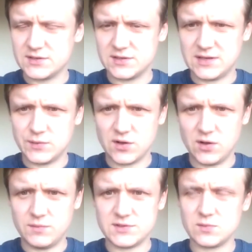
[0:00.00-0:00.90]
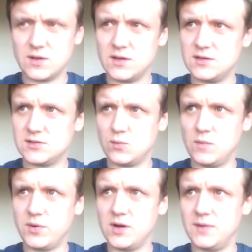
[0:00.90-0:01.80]
because I was homeless as well at one
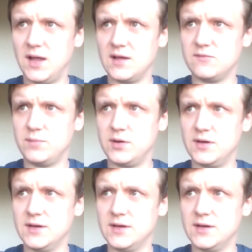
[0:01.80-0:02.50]
point in my life. But